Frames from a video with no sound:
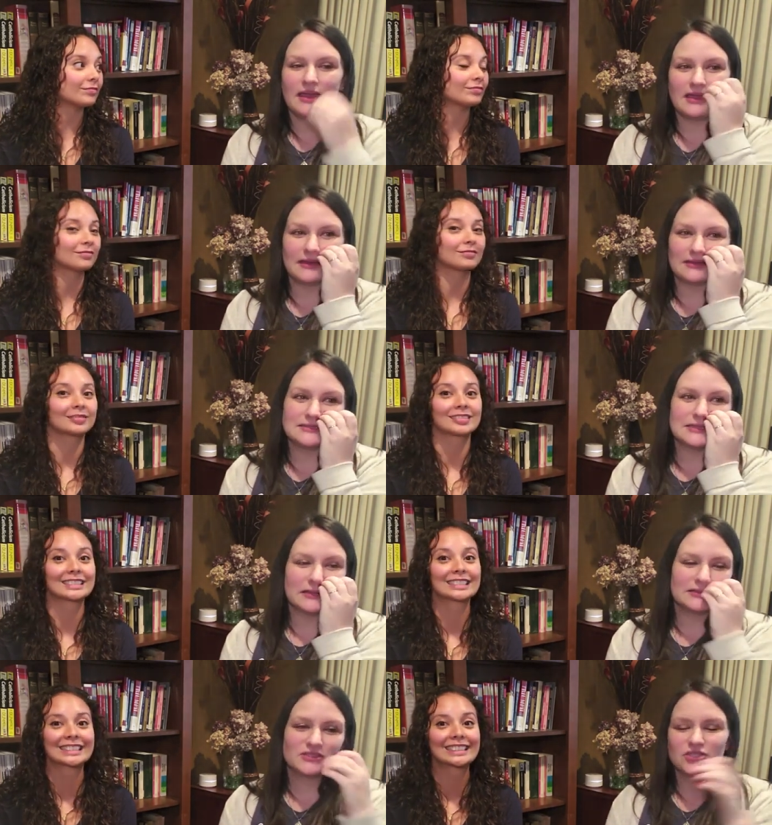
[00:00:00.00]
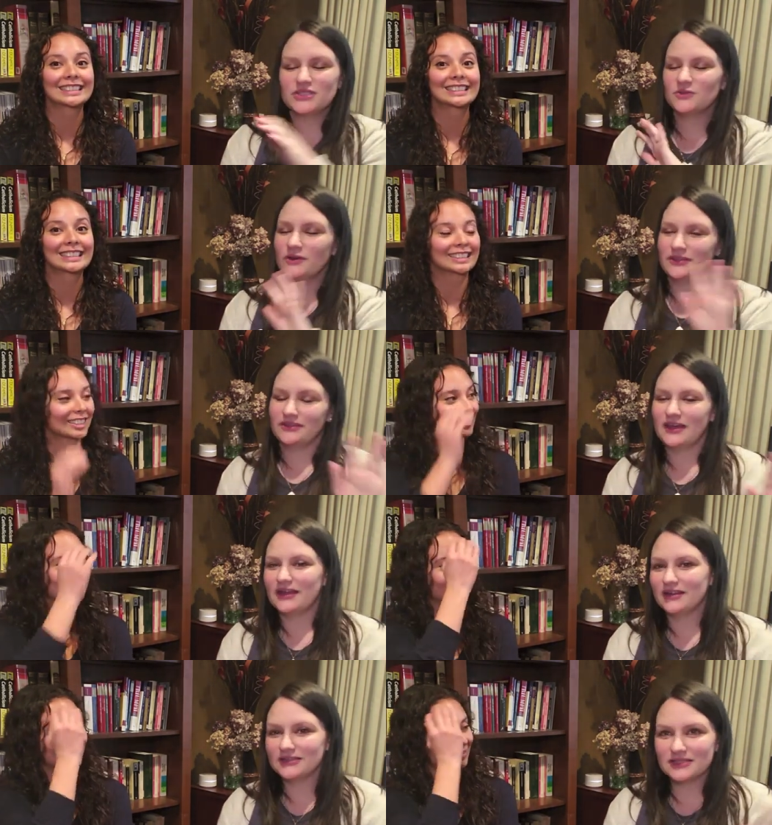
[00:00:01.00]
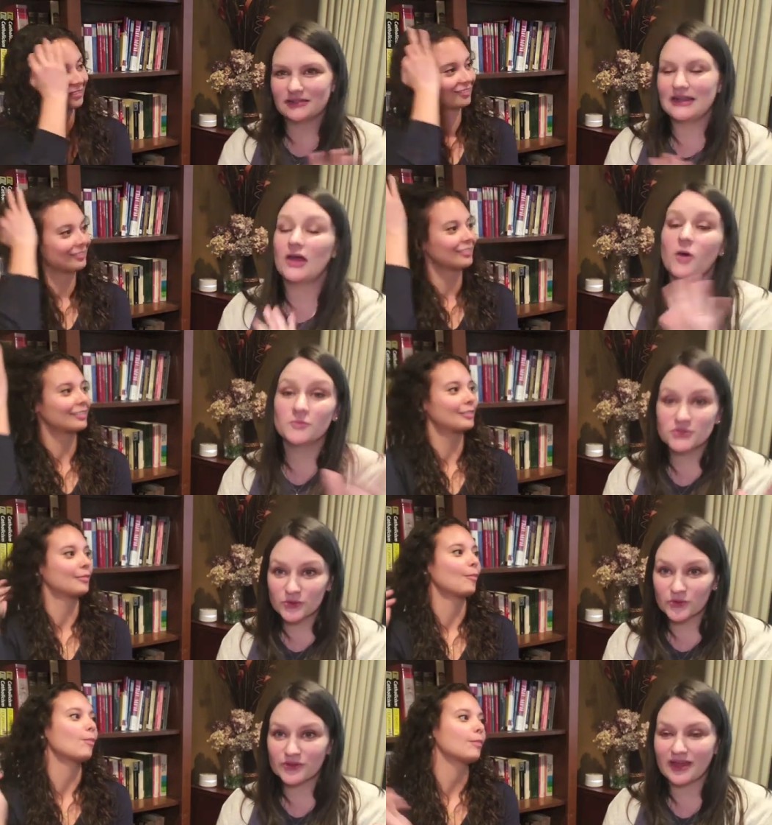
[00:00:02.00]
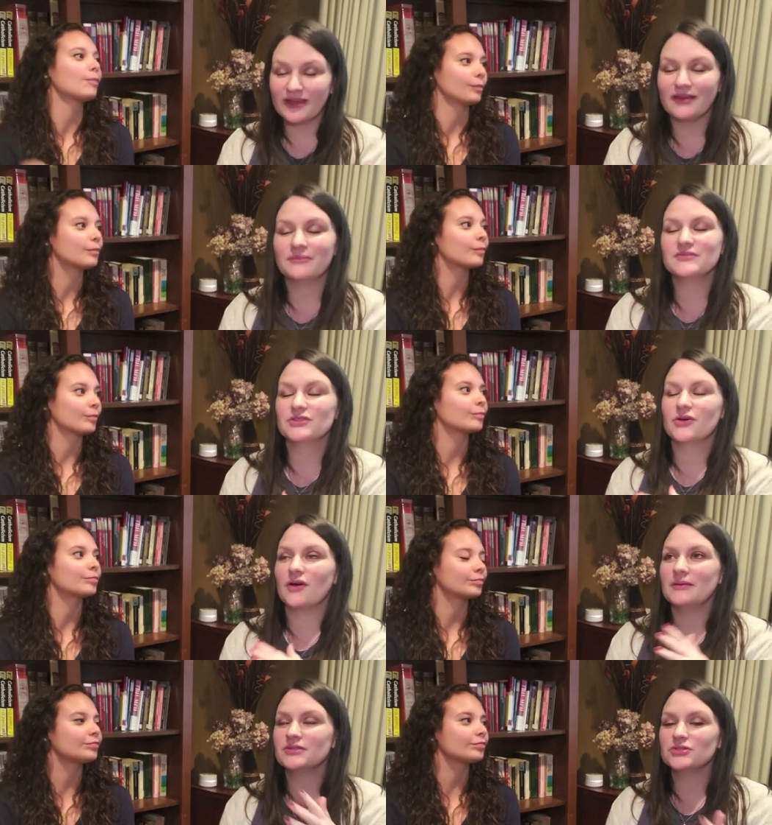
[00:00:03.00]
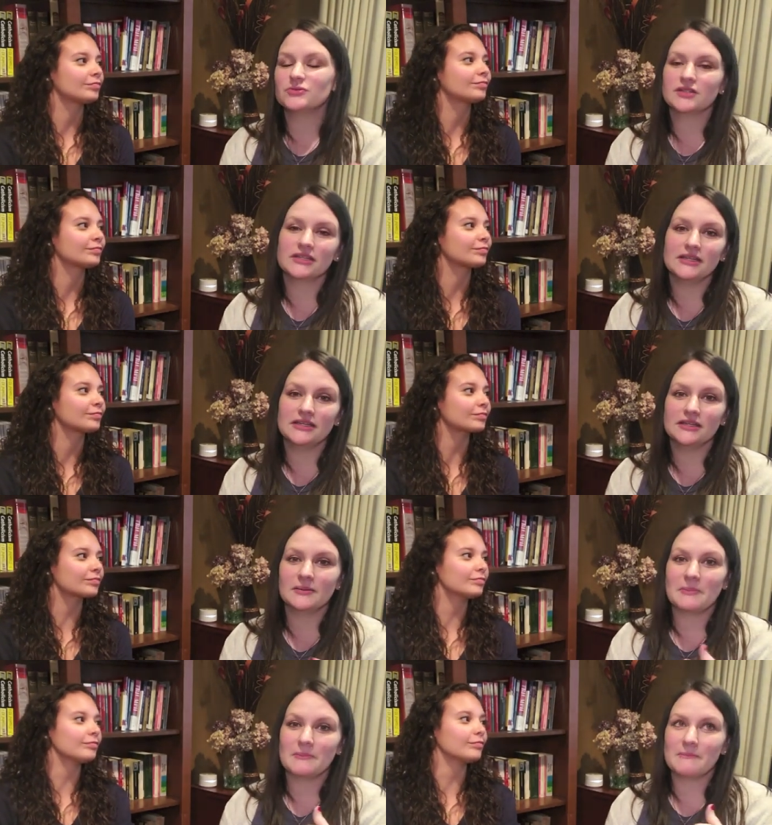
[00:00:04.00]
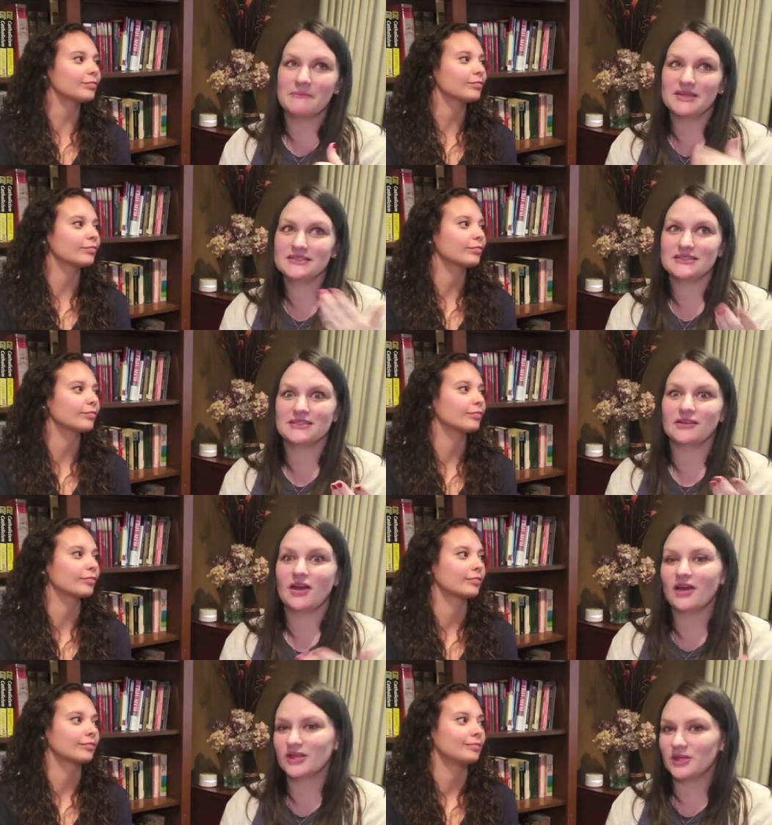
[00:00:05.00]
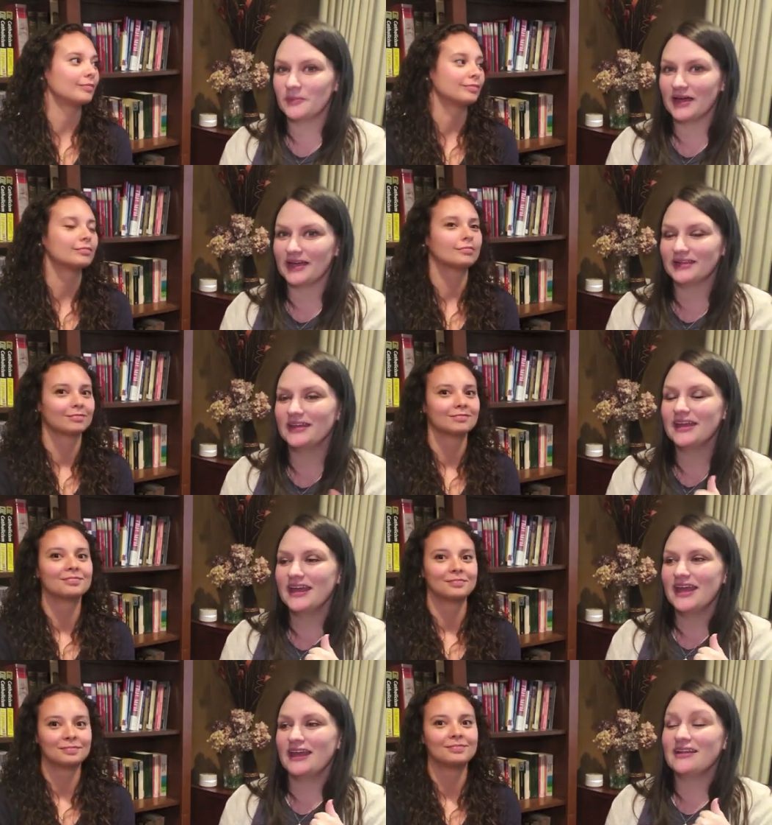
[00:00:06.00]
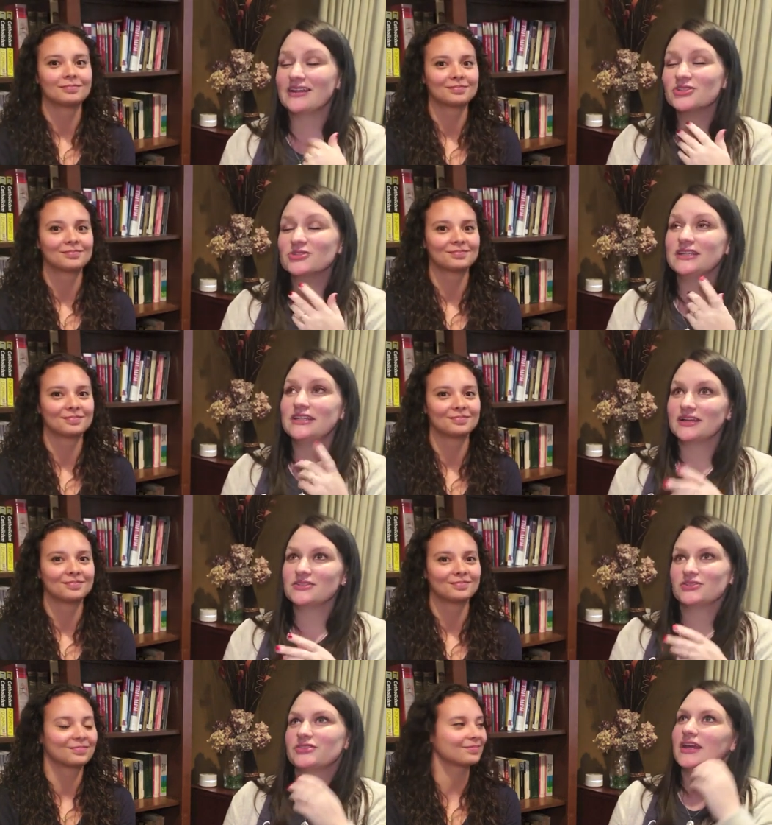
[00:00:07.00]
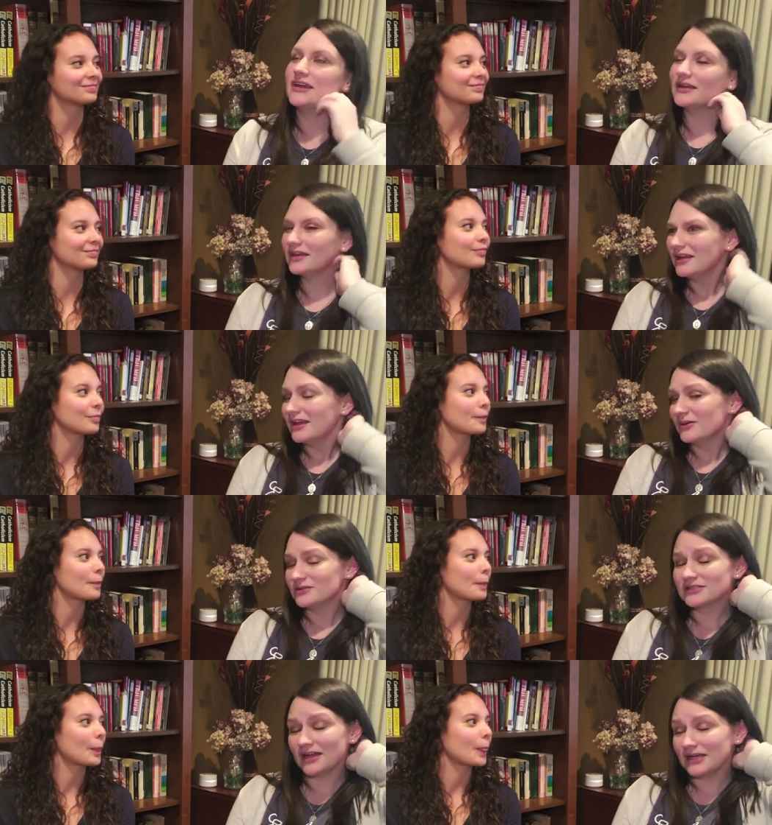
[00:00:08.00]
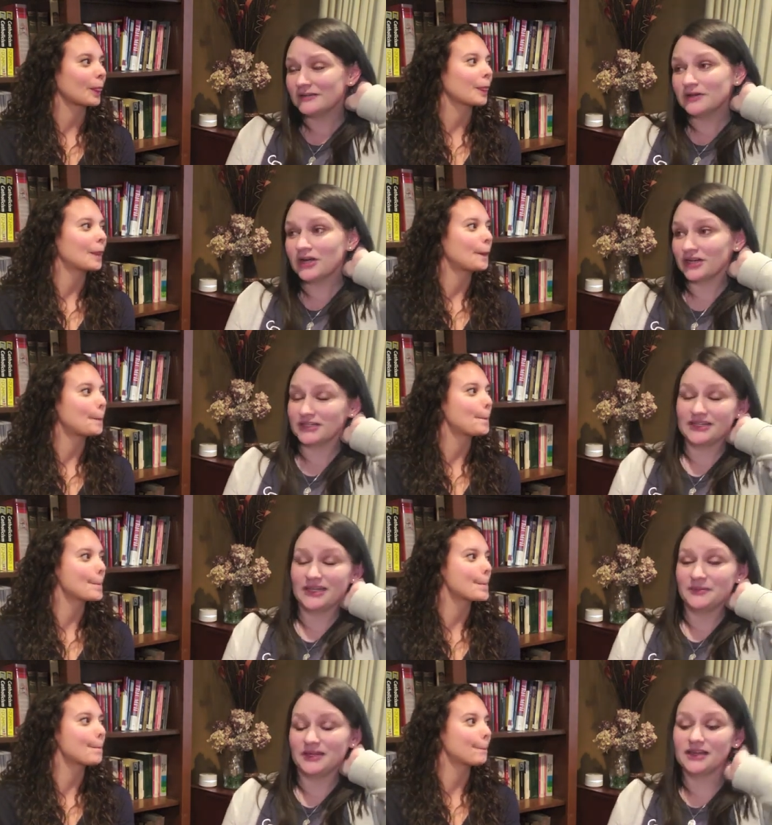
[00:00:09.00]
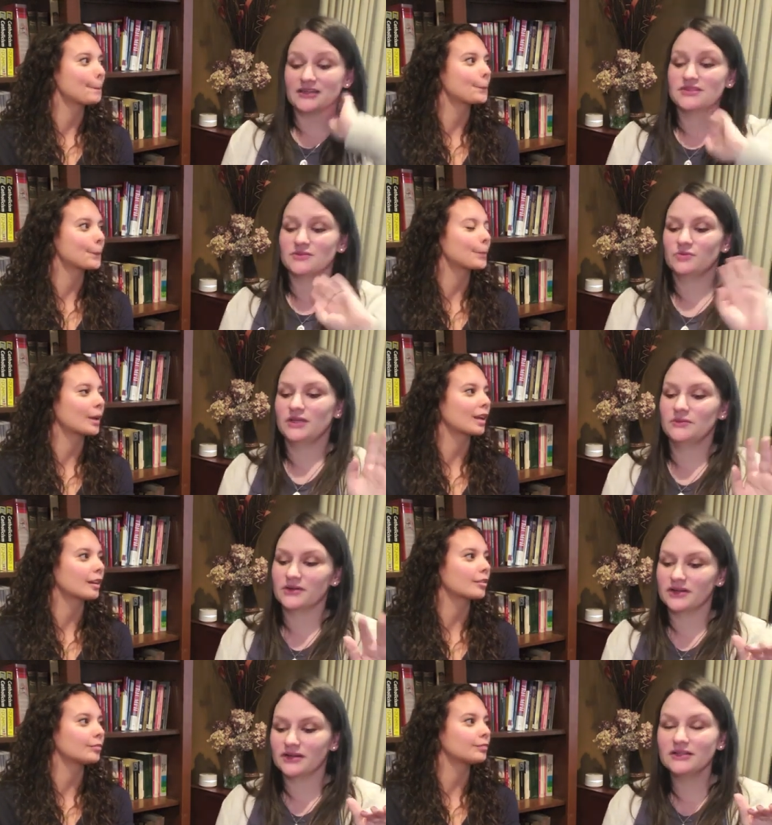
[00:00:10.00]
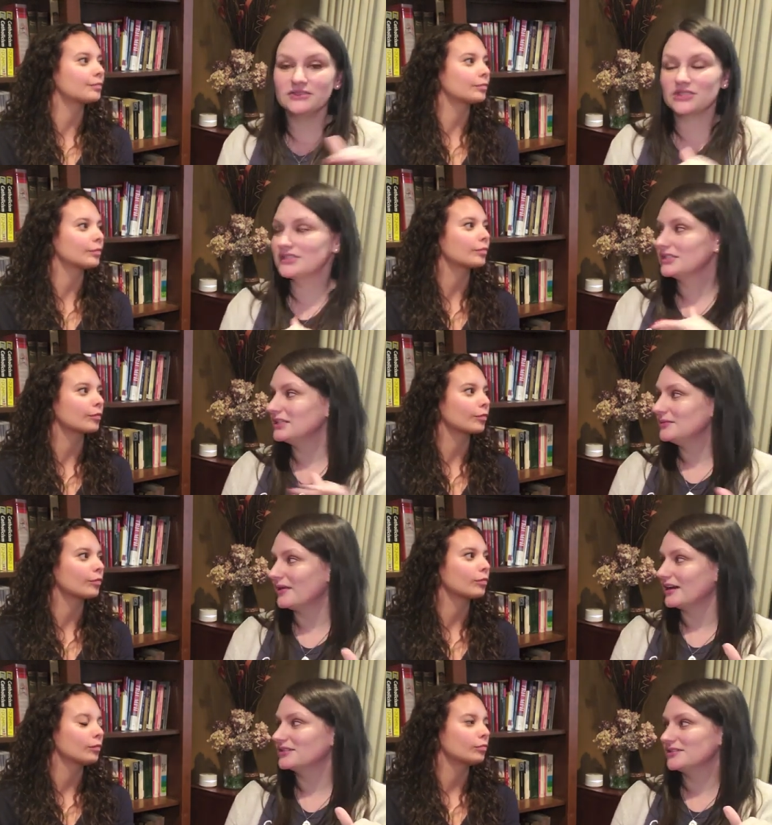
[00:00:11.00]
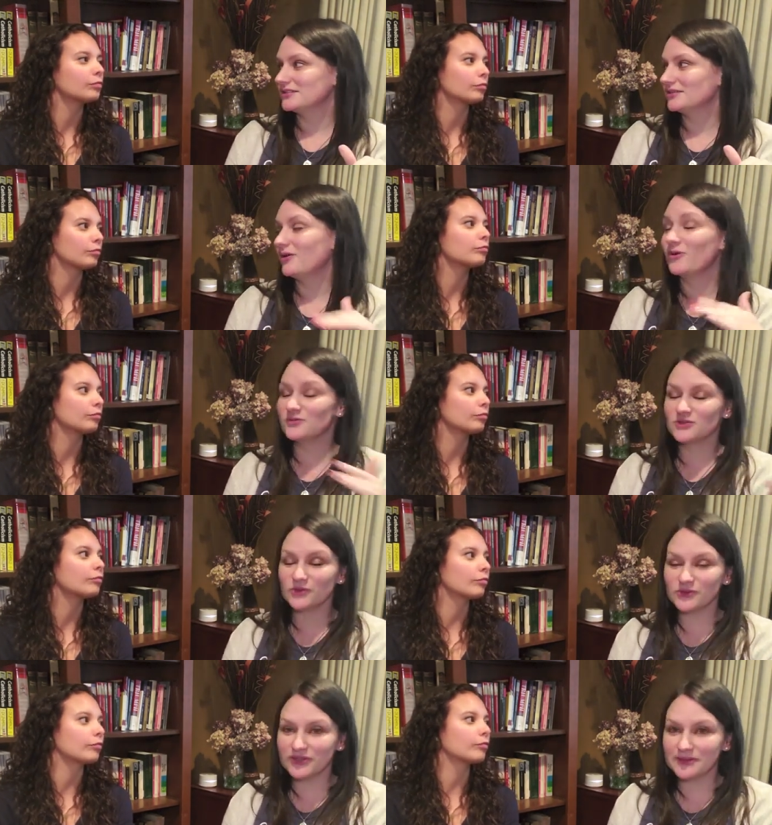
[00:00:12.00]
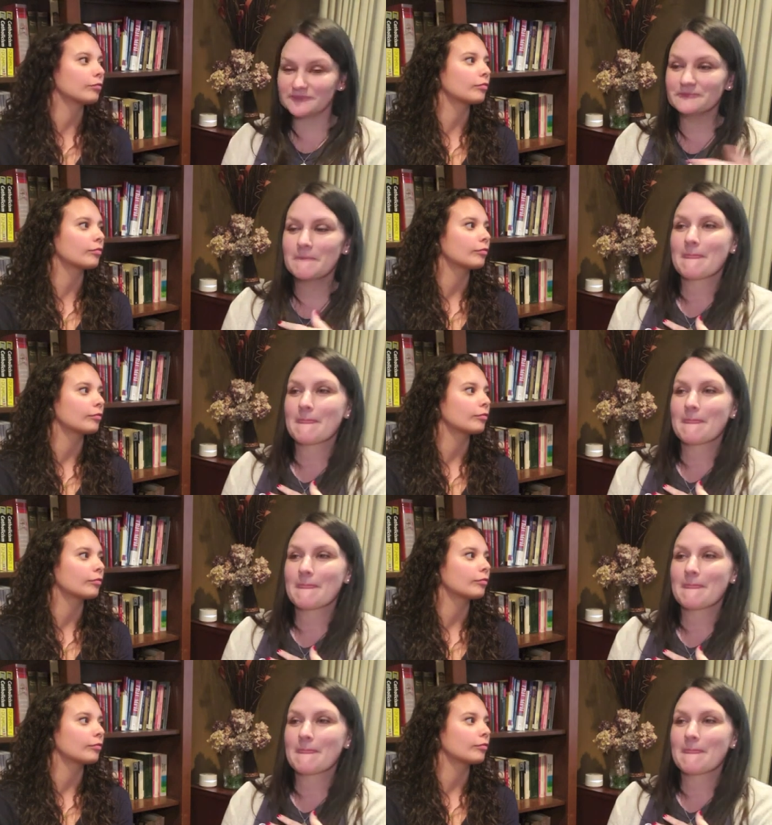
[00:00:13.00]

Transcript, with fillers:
Speaker 1: And just with that, and I homeschool them, so I'm just really busy and occupied. And actually yesterday, it was kind of a hard day because we were just getting back to homeschooling